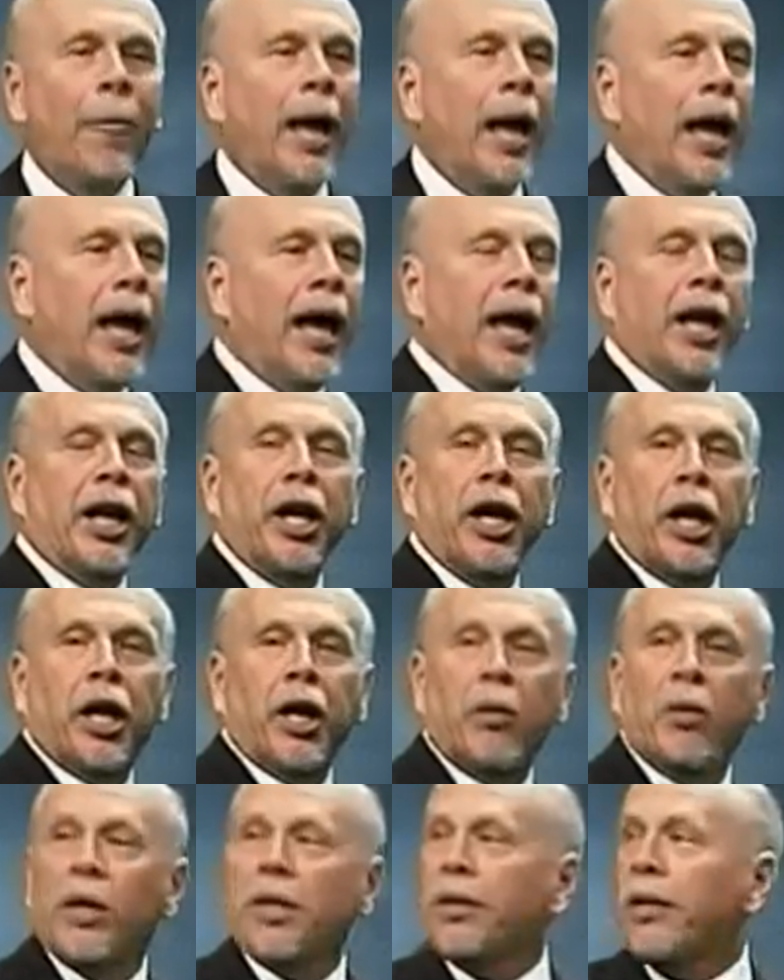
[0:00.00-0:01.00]
and here
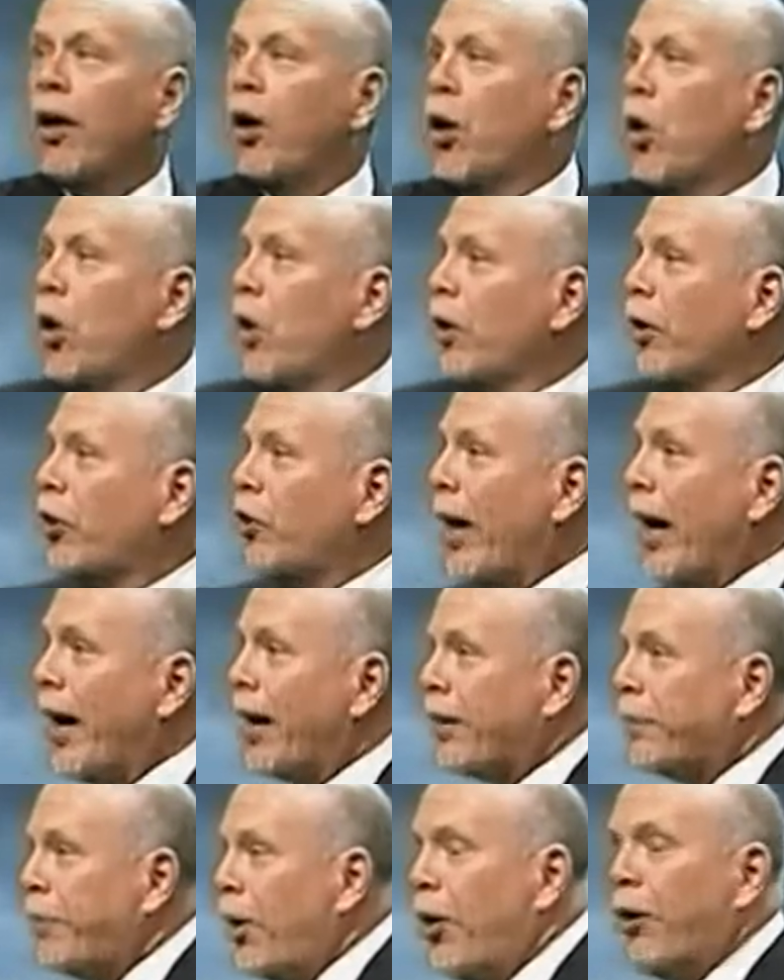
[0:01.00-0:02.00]
was the whole
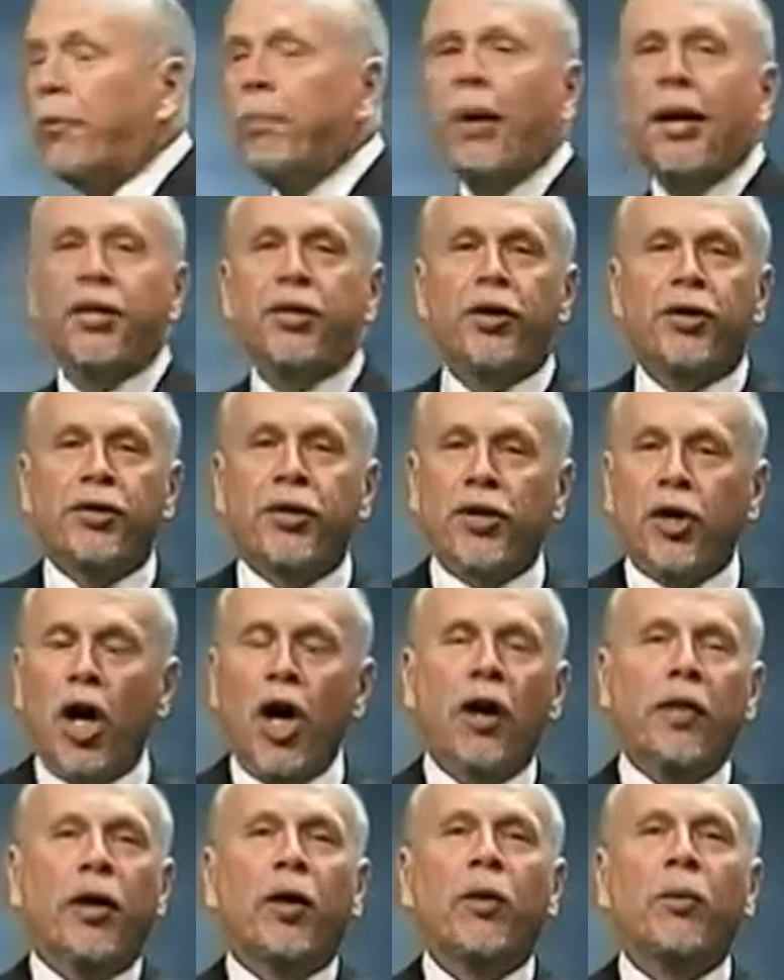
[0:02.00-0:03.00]
crowd, both my churches, all
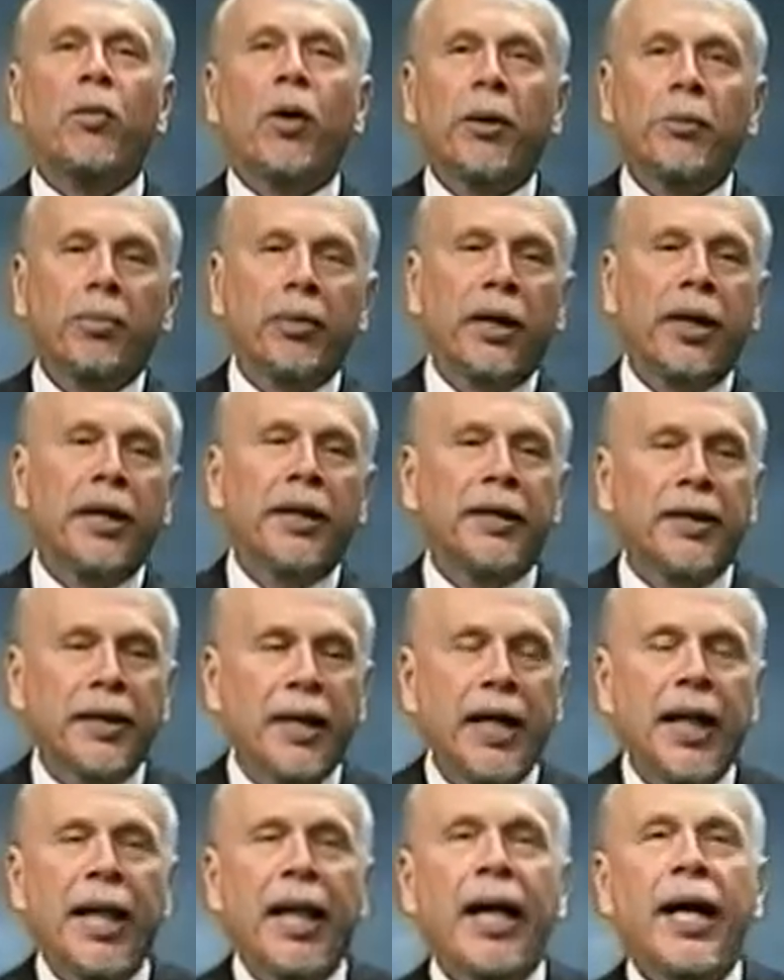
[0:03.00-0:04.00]
there in one place.
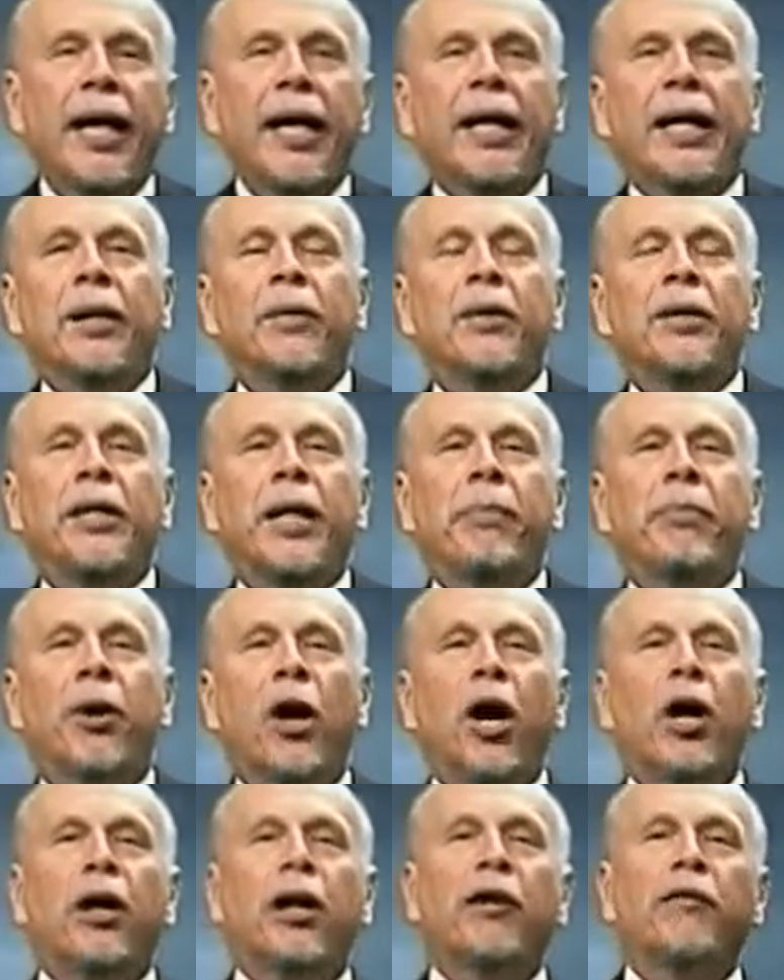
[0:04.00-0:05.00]
It was a
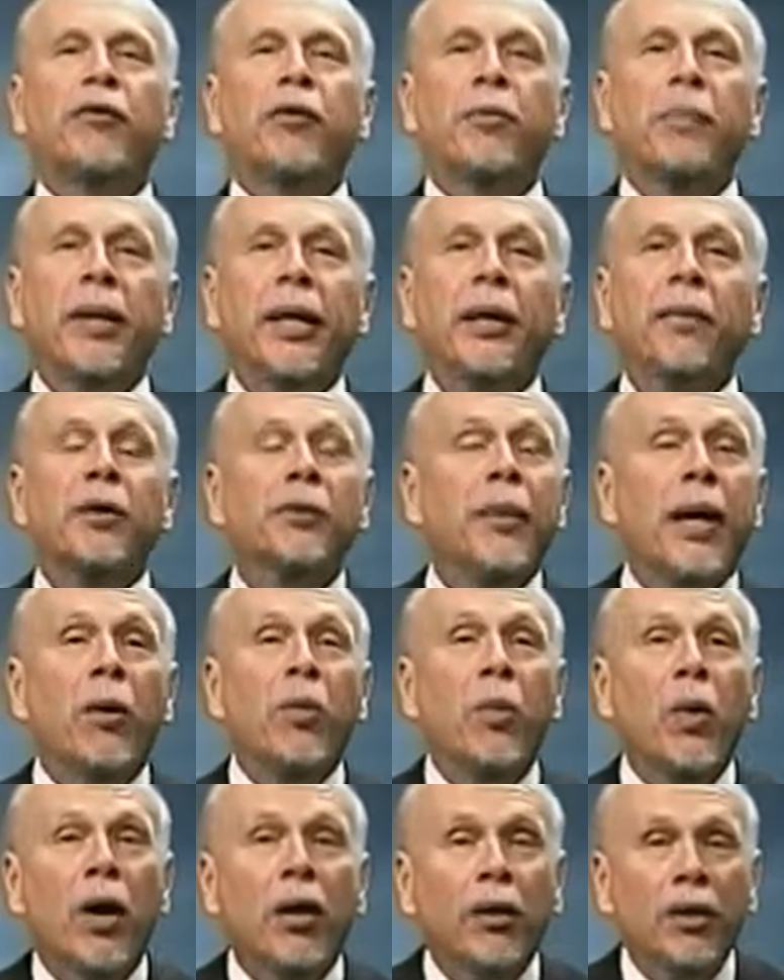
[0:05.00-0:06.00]
party for me. It was my
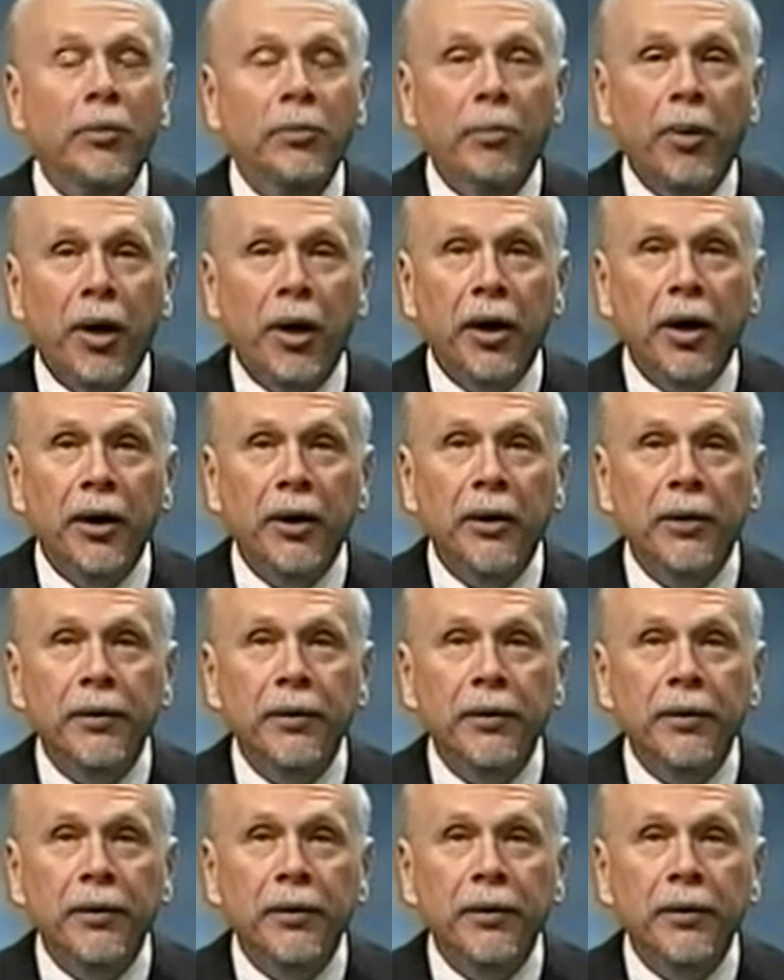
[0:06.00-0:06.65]
welcome party,